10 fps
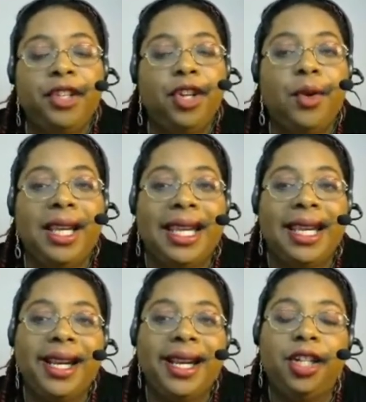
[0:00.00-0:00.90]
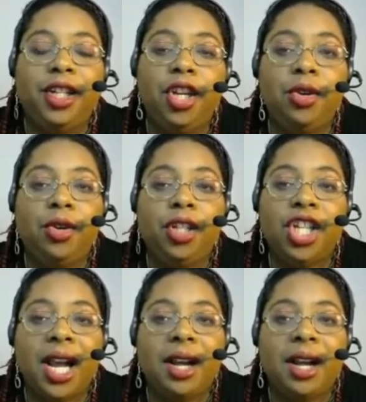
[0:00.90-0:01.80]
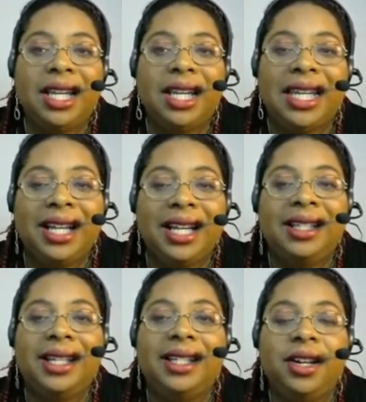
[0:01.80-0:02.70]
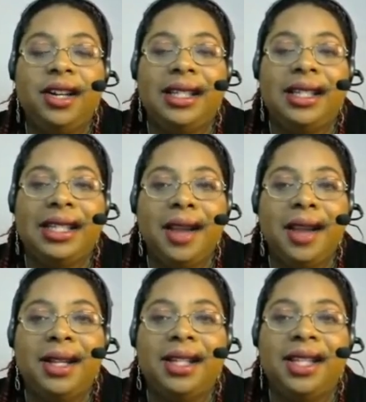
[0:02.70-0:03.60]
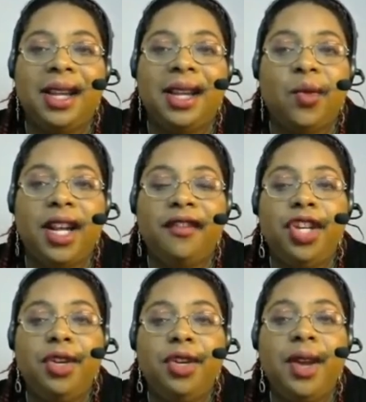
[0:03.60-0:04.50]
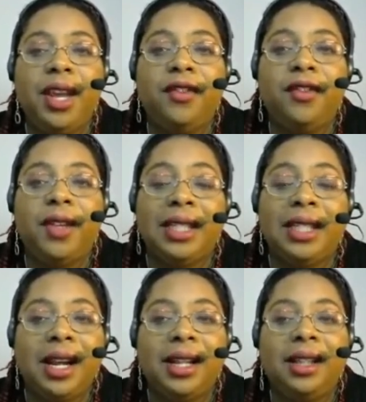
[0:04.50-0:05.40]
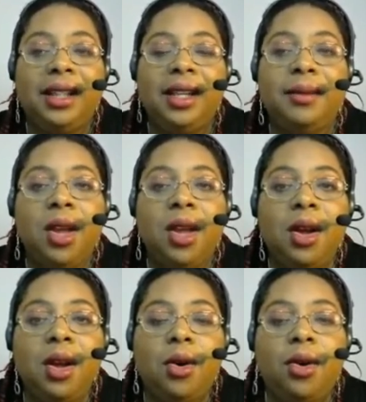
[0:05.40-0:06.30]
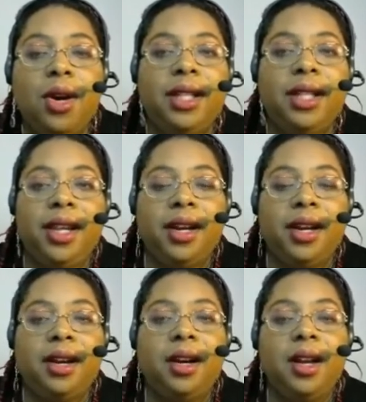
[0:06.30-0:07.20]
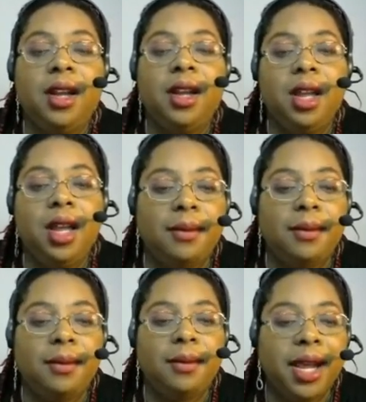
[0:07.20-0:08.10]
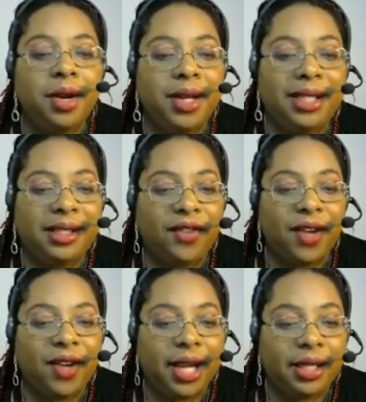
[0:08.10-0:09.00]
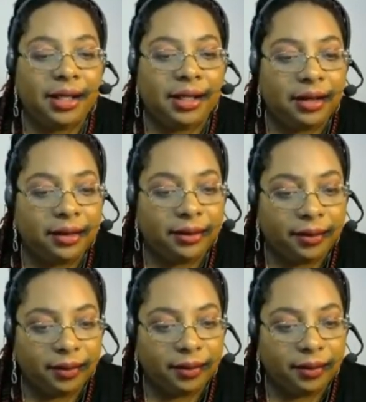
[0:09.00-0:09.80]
So again, your child can access their assignments and whatever you have assigned them on their iOS device.